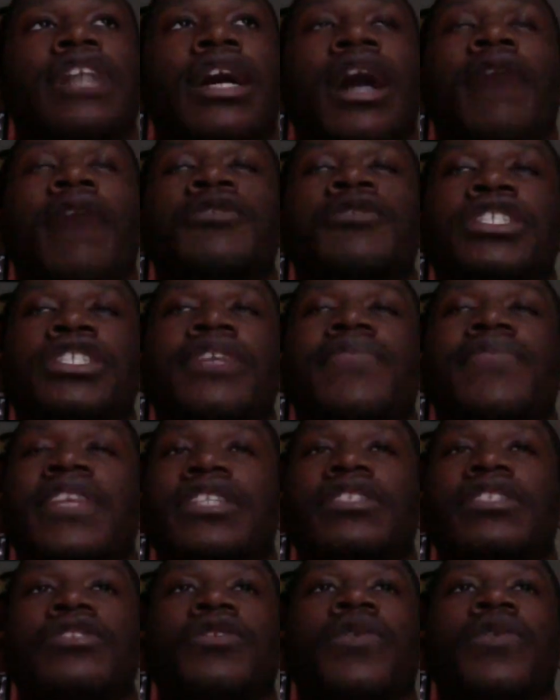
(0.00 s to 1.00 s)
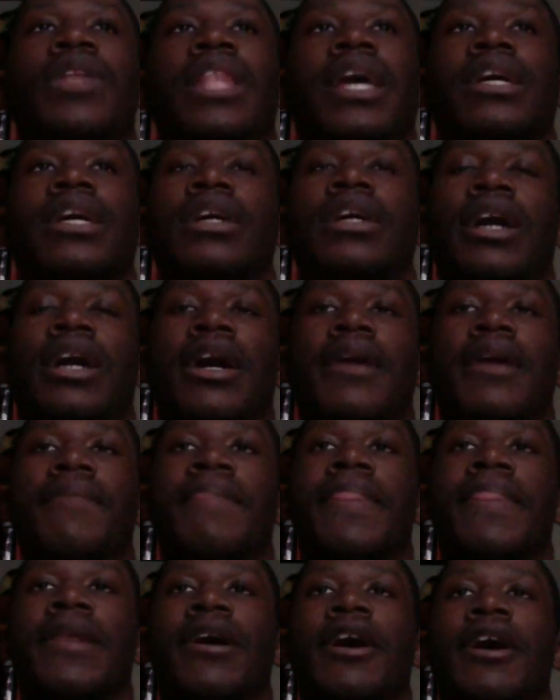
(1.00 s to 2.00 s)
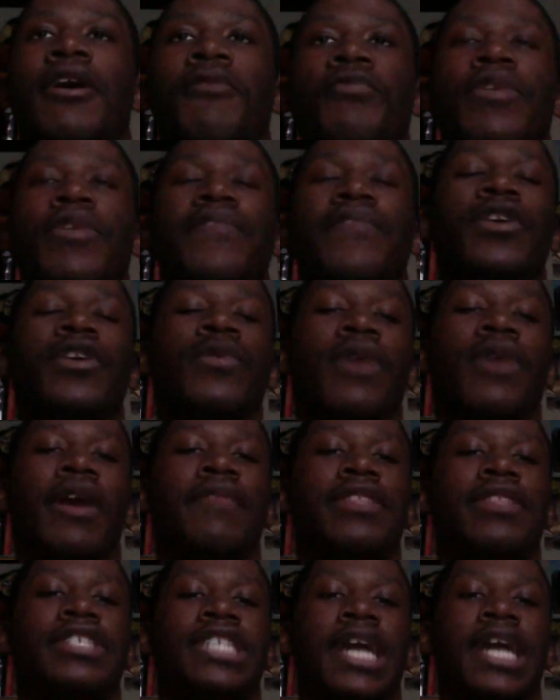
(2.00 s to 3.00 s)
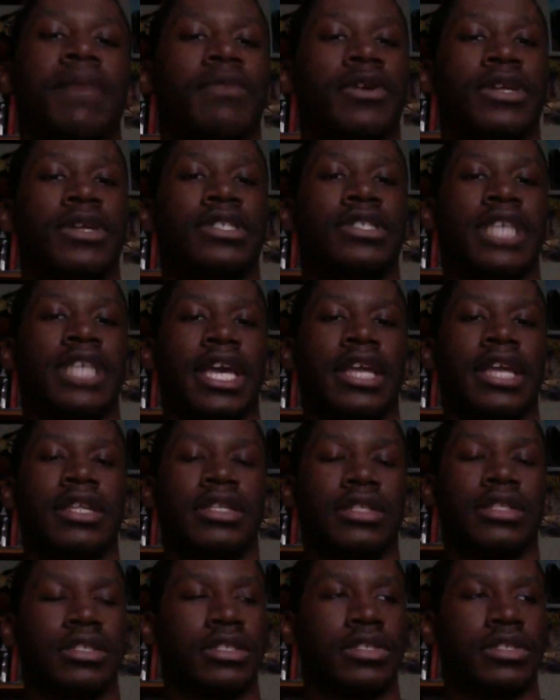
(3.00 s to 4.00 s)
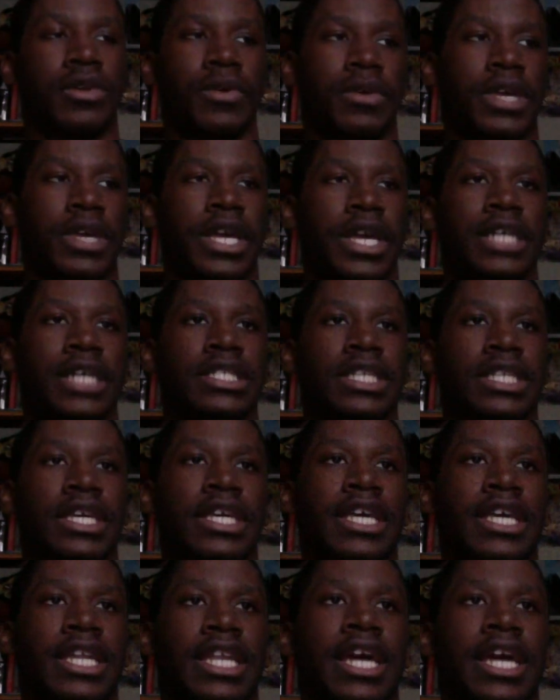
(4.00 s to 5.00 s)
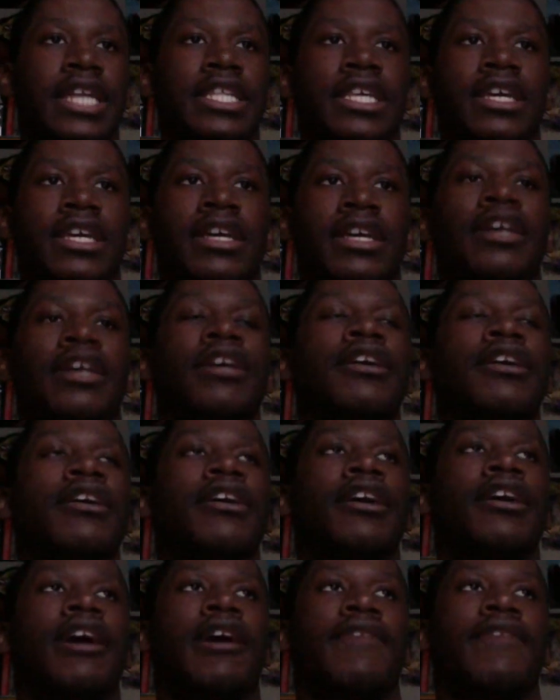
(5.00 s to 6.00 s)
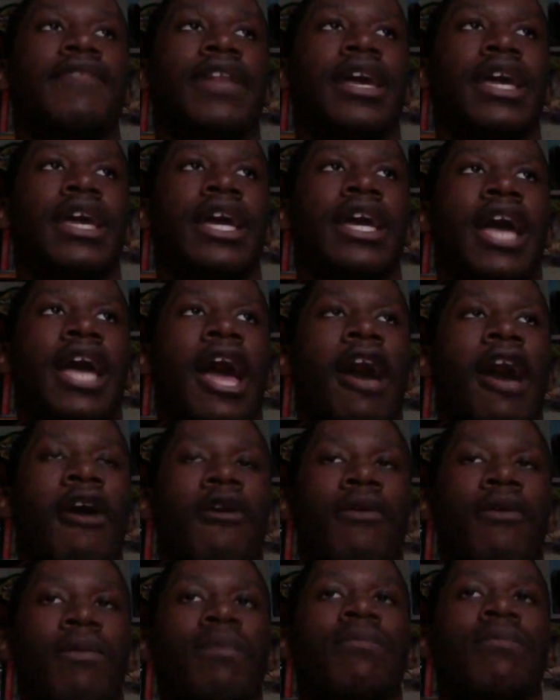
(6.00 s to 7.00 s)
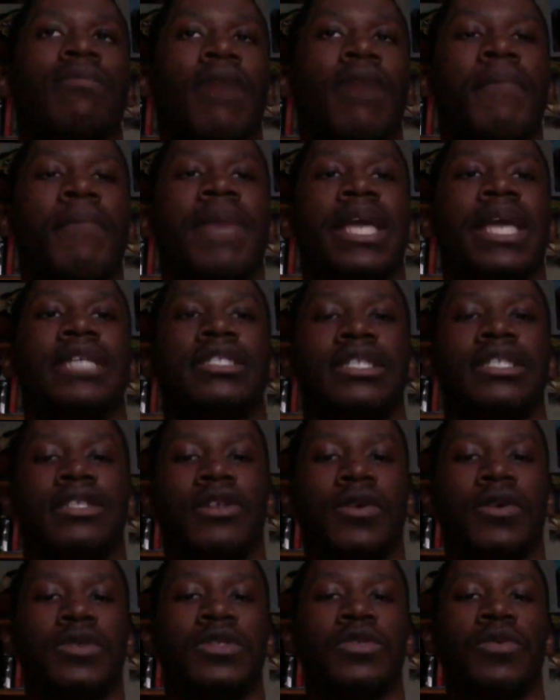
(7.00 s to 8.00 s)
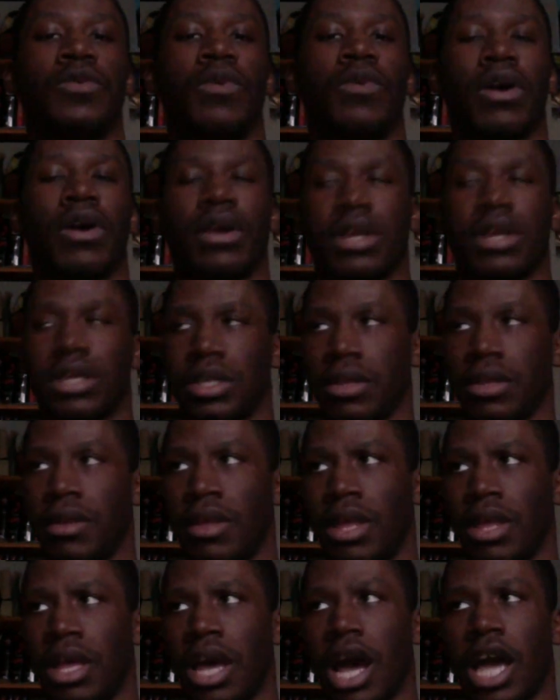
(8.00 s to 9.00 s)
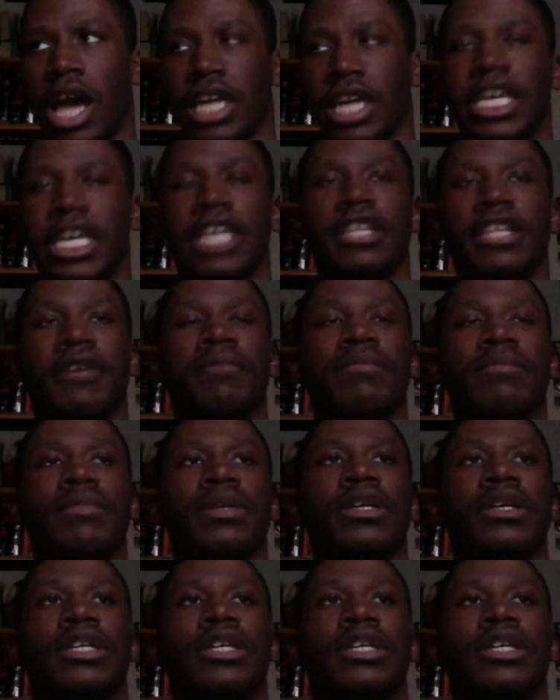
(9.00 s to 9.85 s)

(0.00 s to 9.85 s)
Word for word: I'll shift into doing like a review of the chapter instead, so you guys can get an idea of like how amazing those two are. Uh, Kingdom